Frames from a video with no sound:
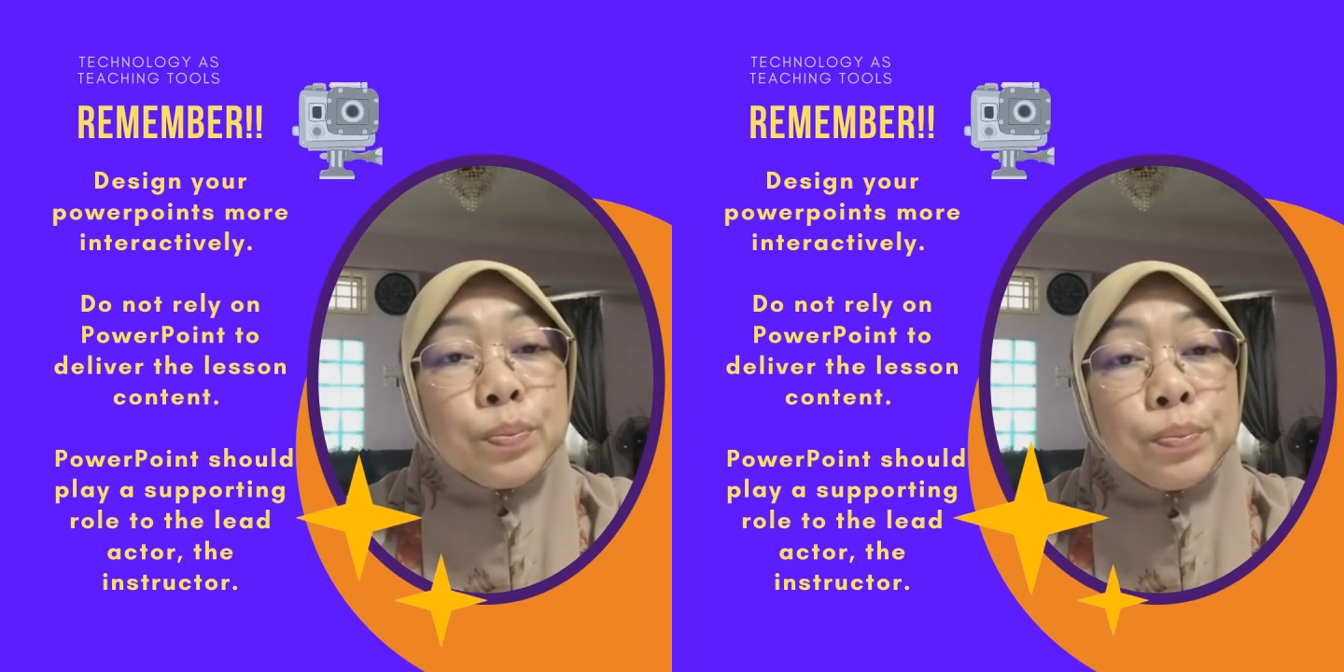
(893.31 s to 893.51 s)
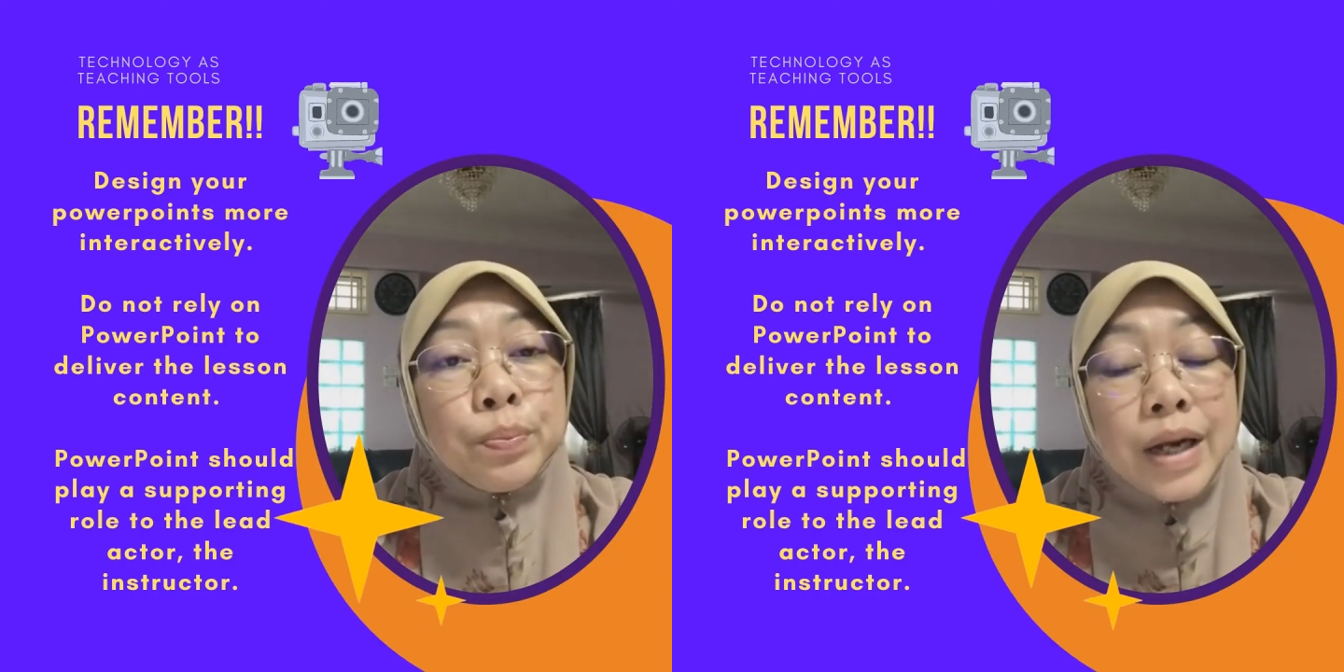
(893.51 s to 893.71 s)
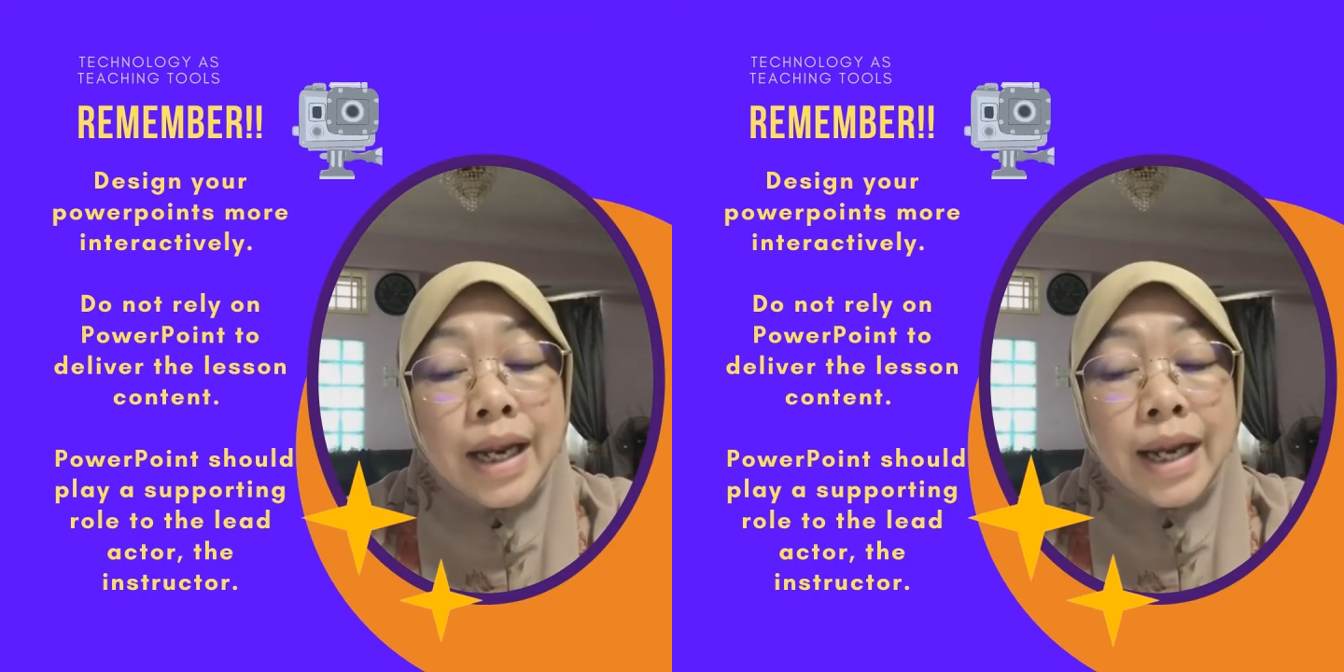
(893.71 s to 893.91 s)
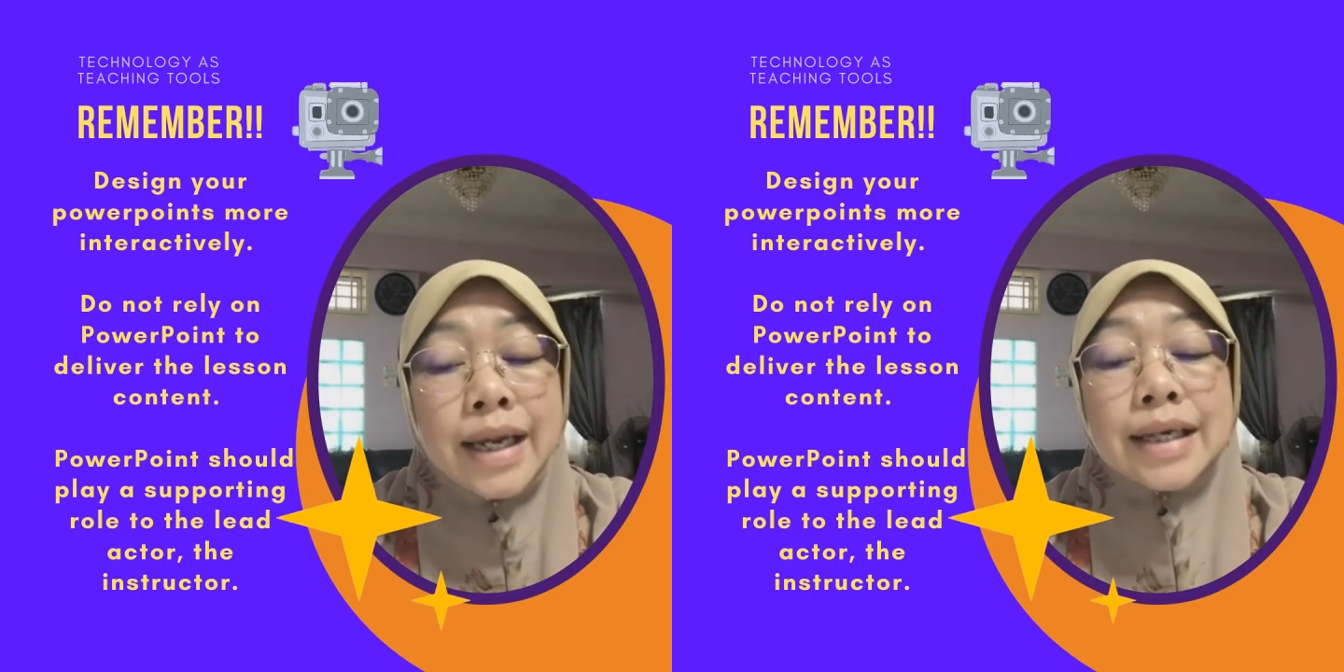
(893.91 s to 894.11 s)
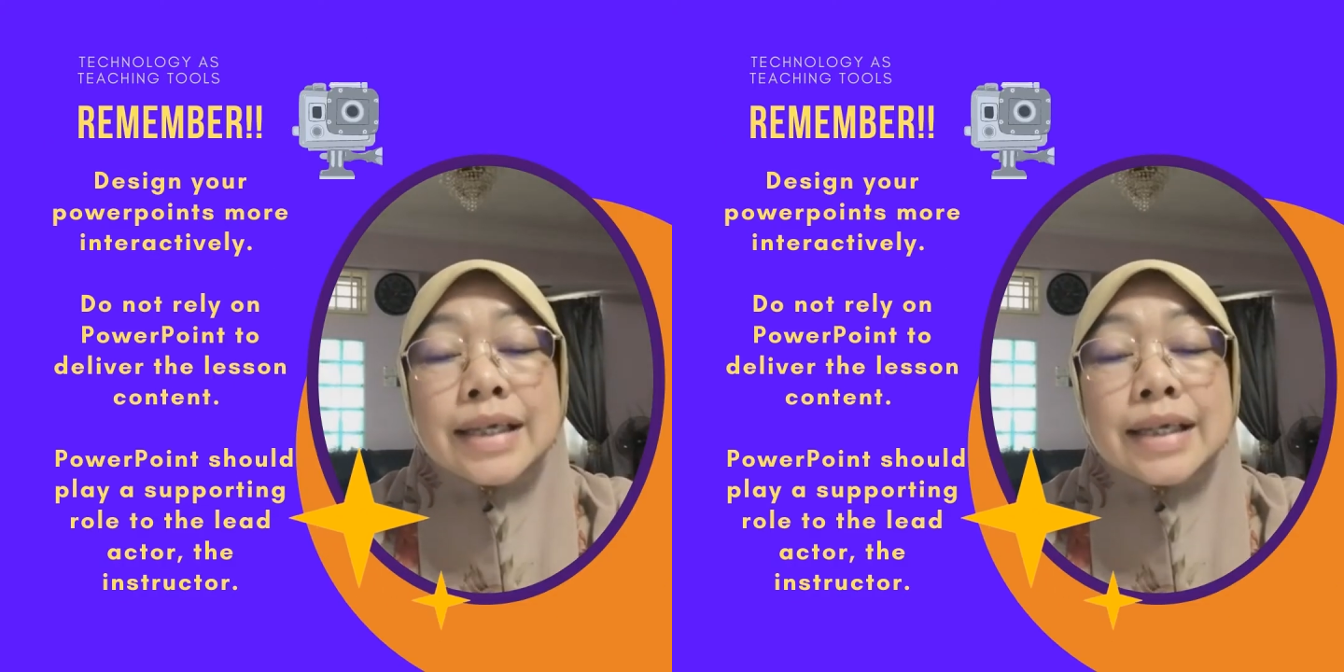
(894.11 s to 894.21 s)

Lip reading: play a